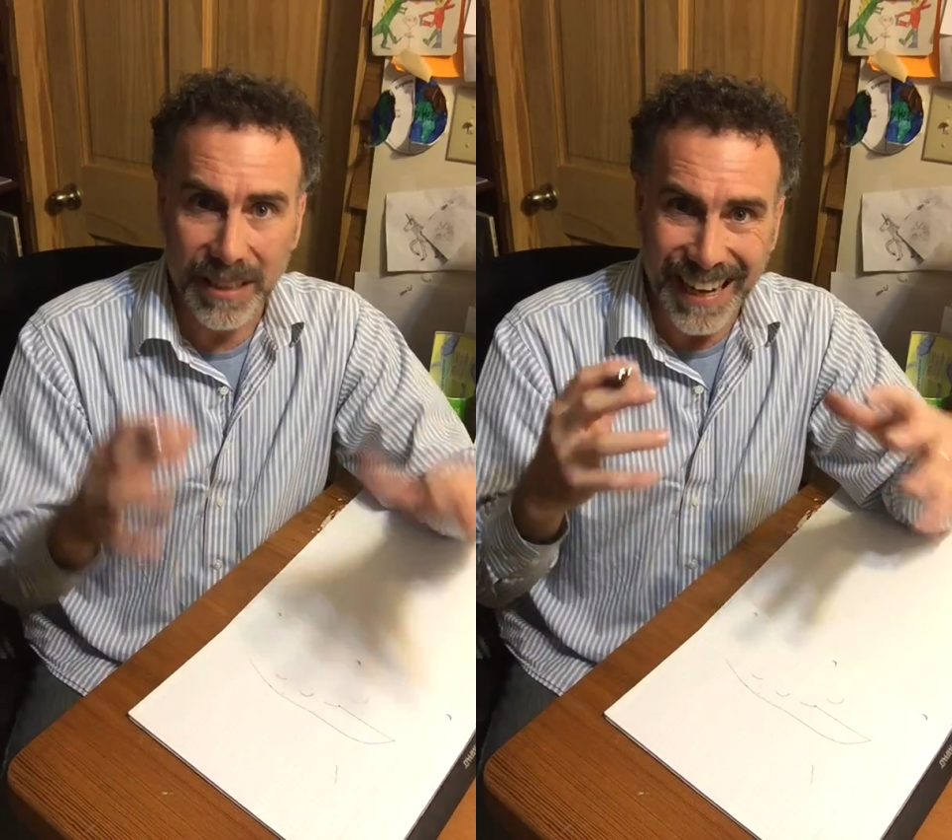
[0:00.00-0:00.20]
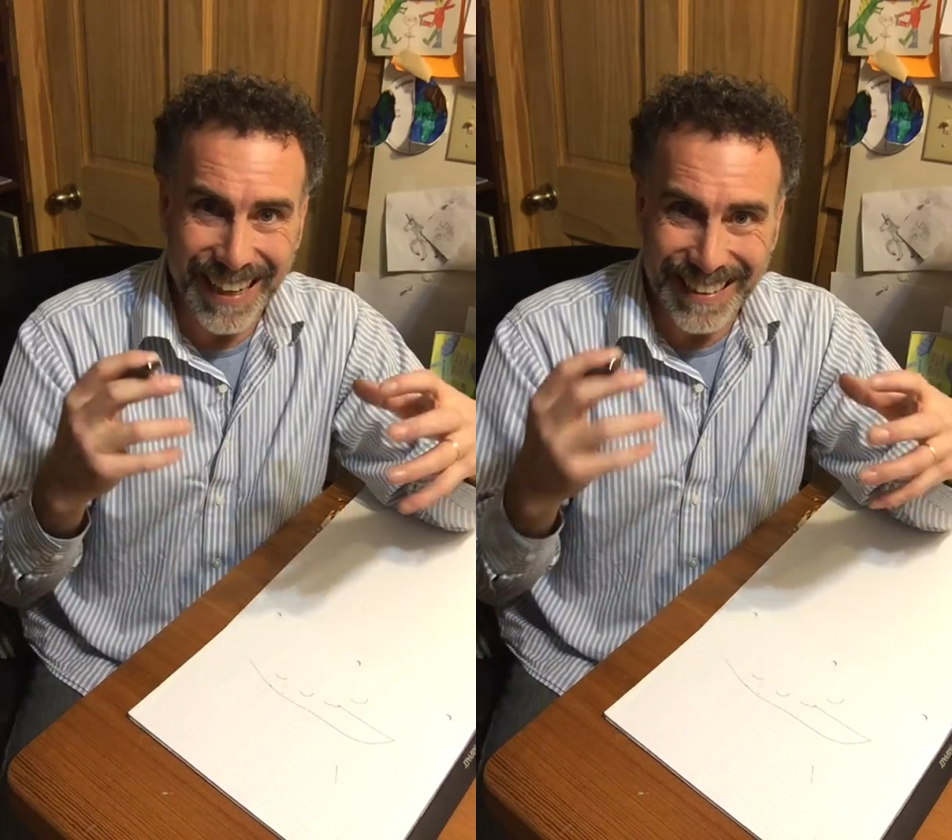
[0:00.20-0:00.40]

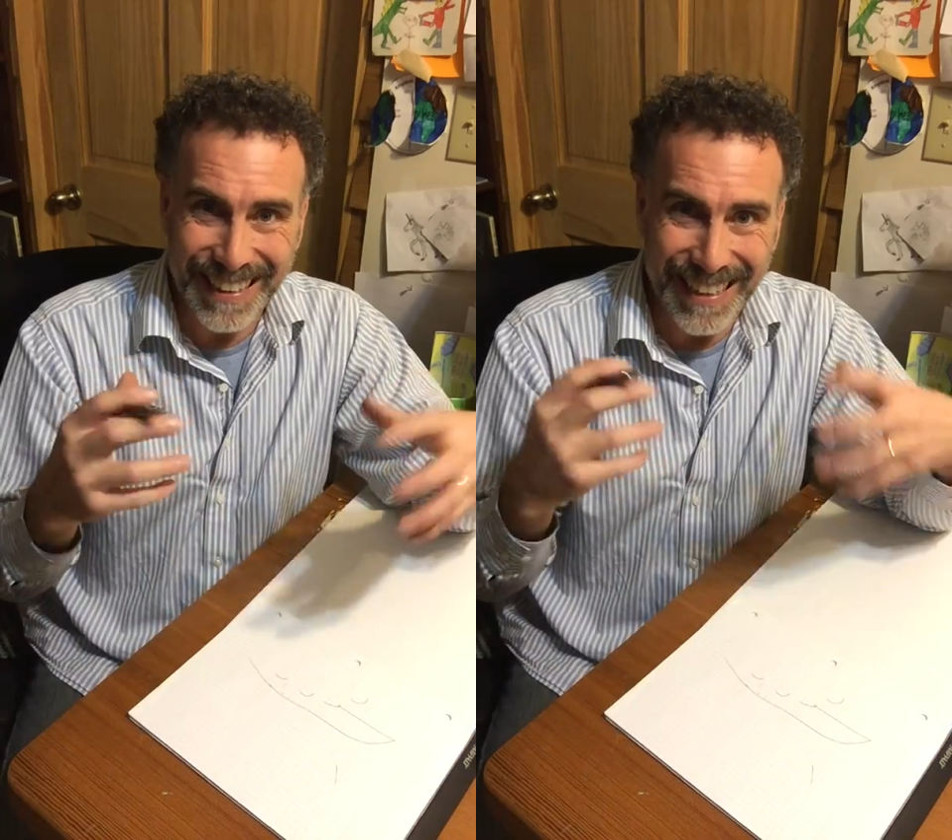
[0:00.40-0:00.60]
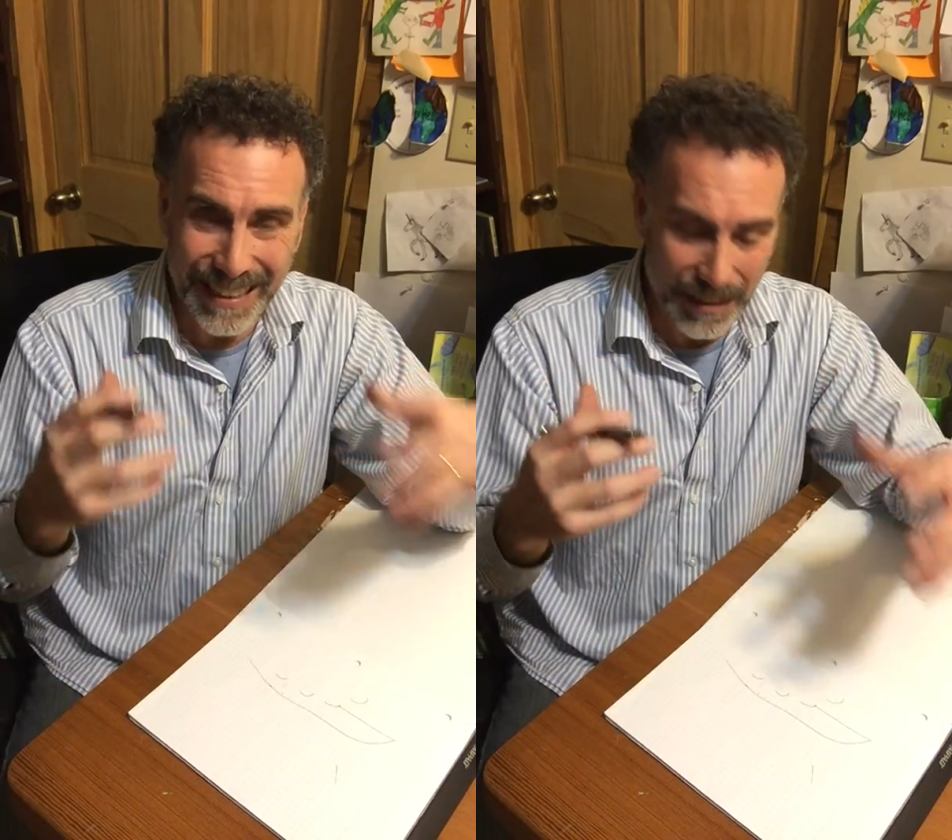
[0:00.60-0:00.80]
the
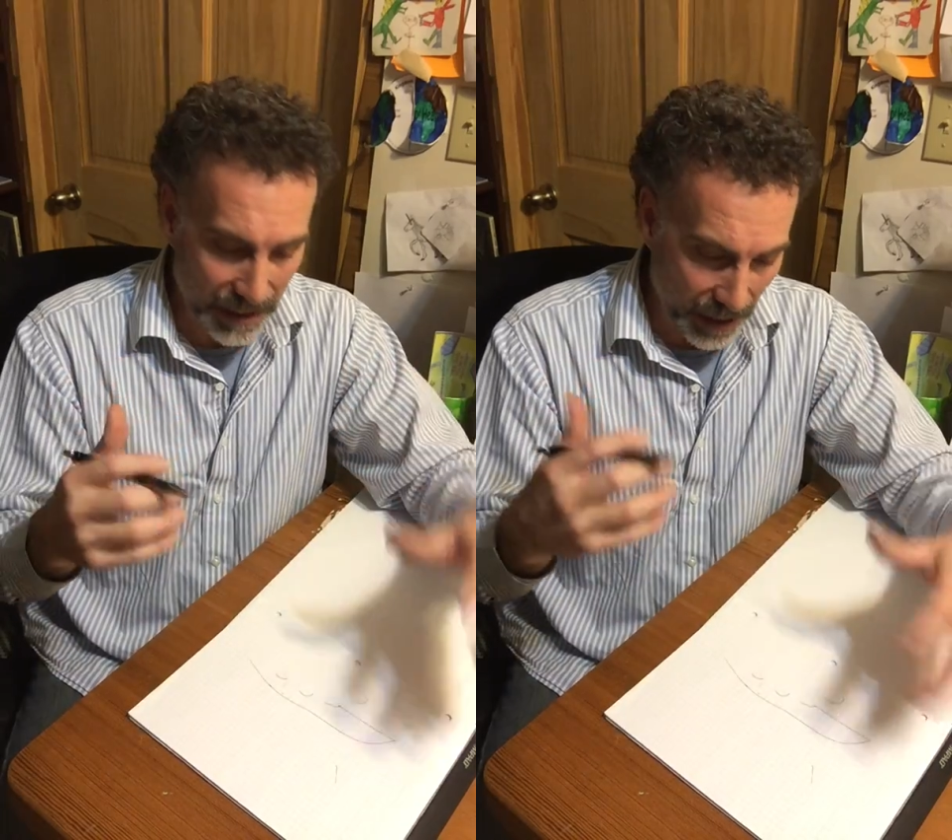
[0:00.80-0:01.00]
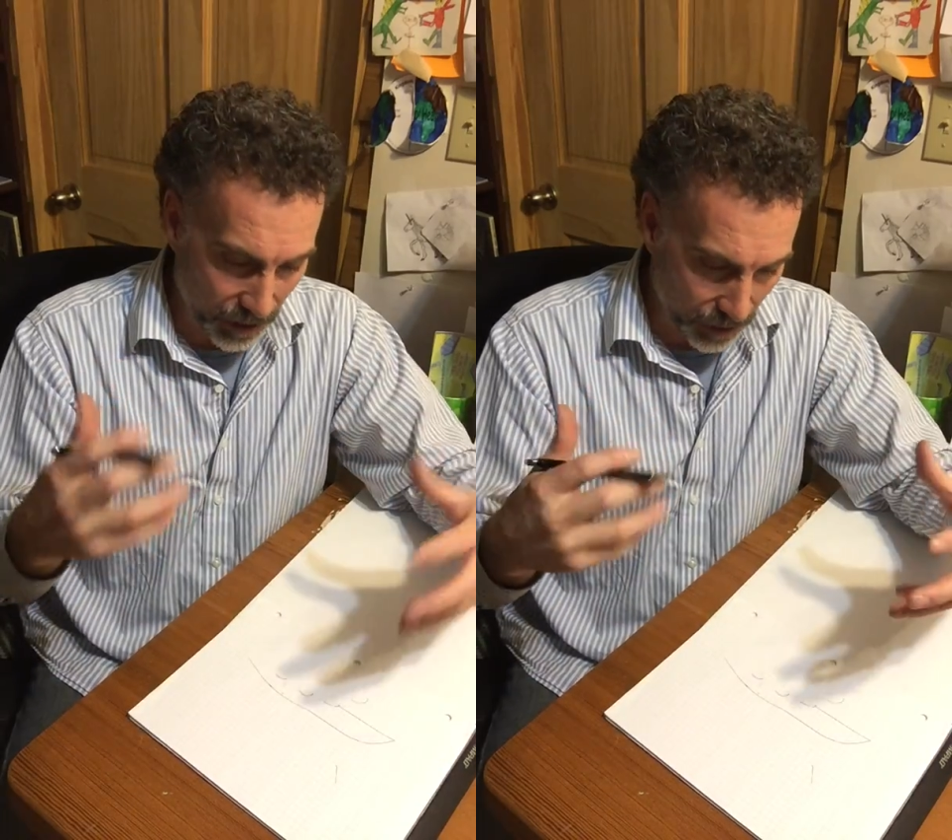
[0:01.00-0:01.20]

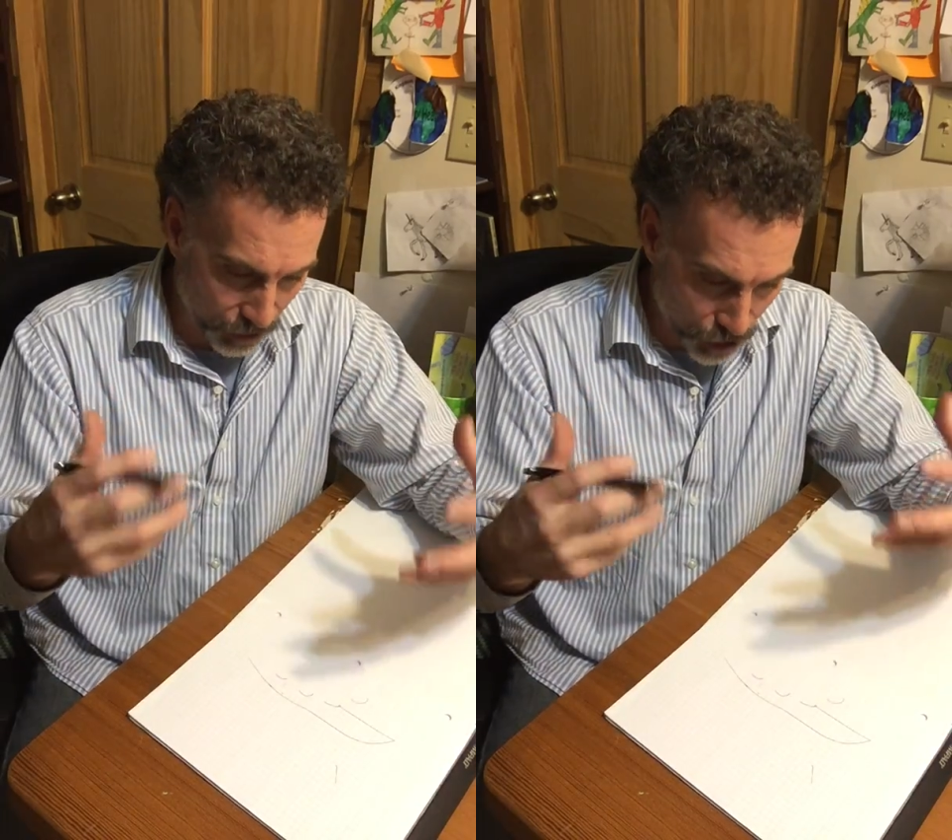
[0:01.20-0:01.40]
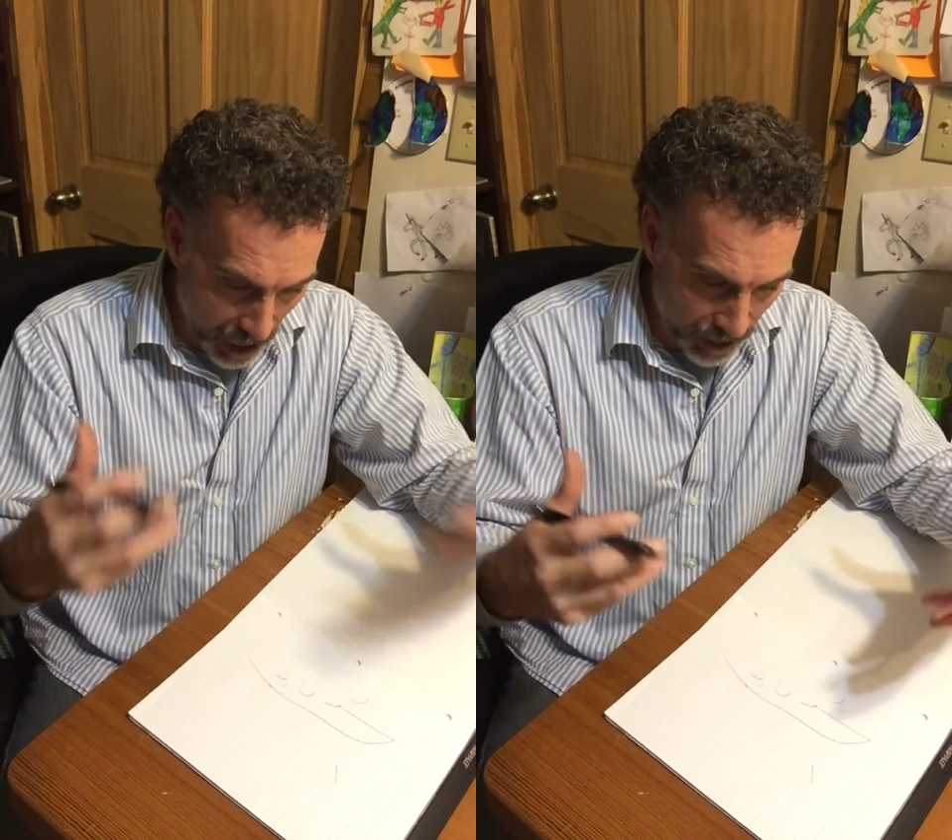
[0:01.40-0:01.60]
ideas that are
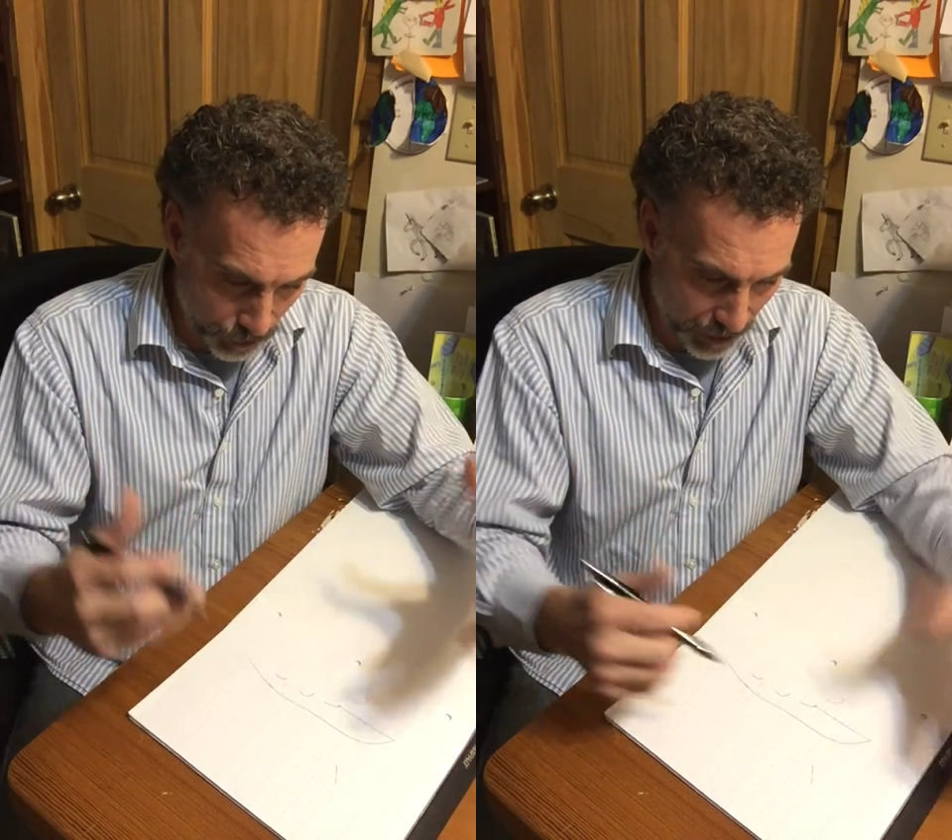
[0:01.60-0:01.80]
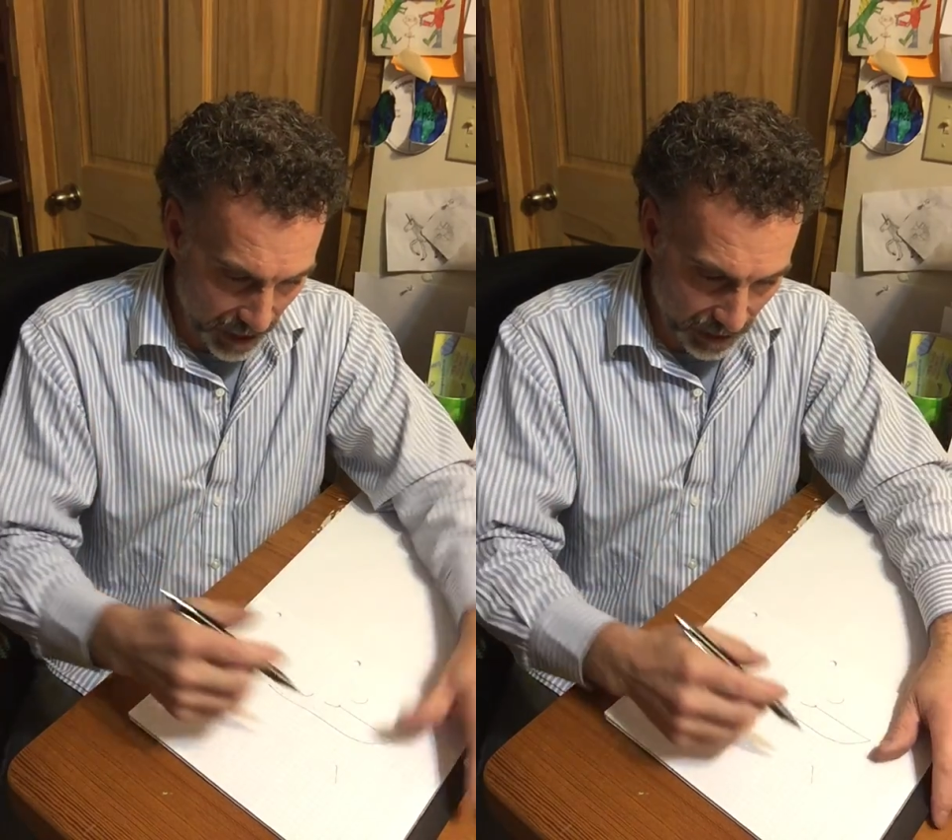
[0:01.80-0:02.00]

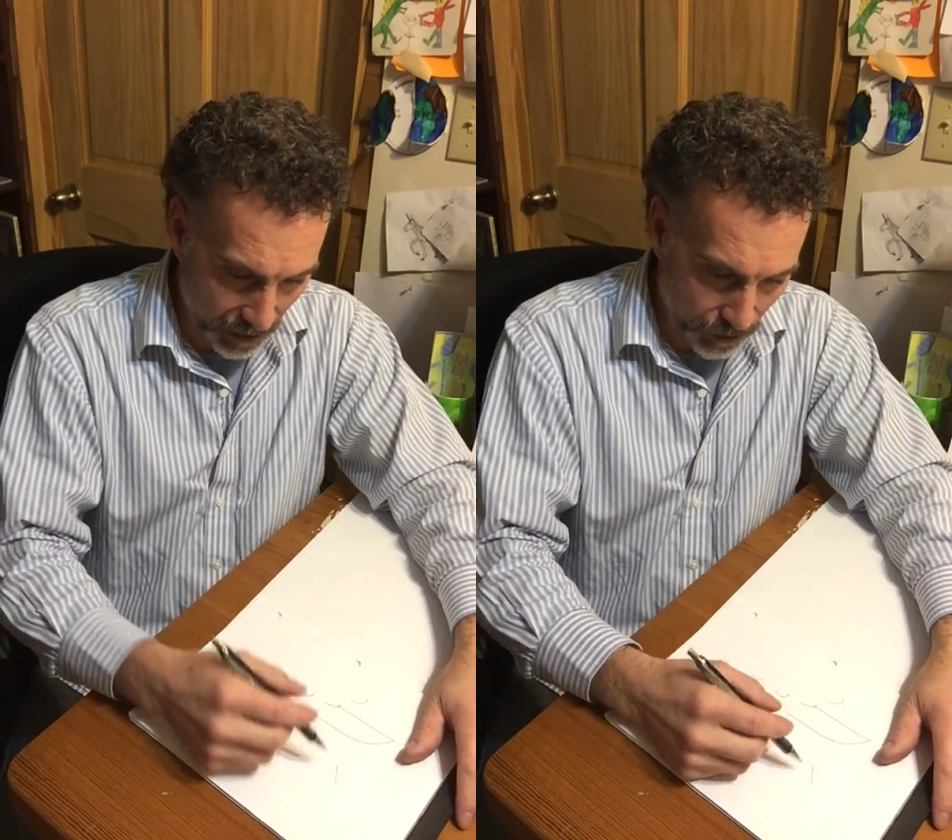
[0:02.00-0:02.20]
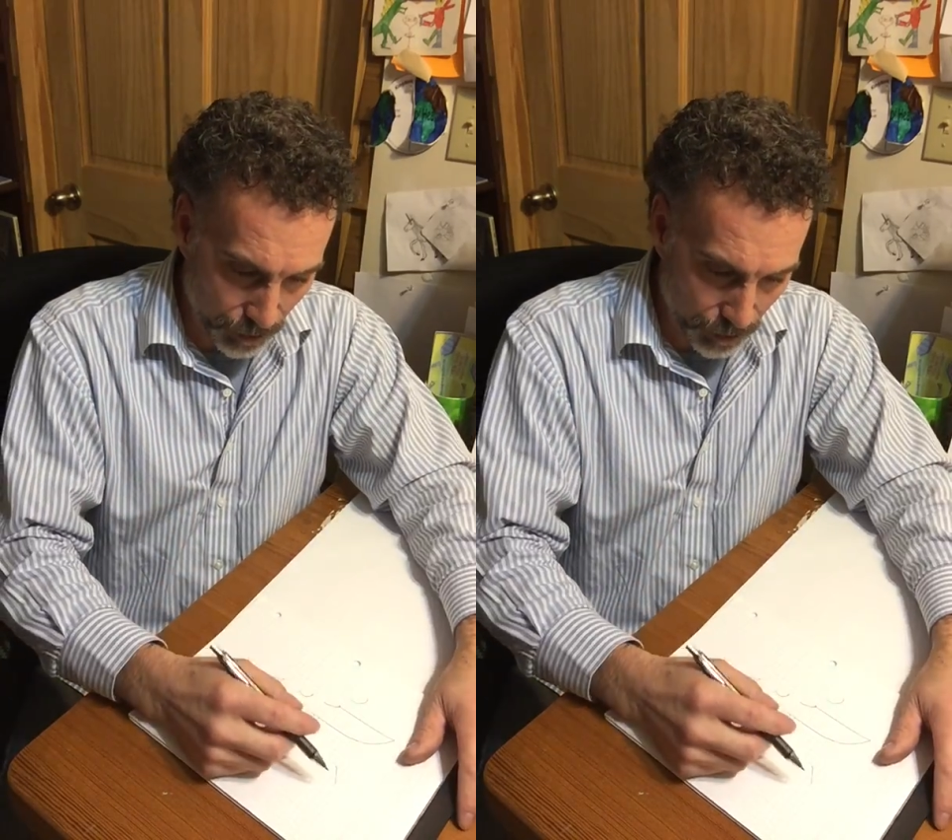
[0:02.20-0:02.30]
generated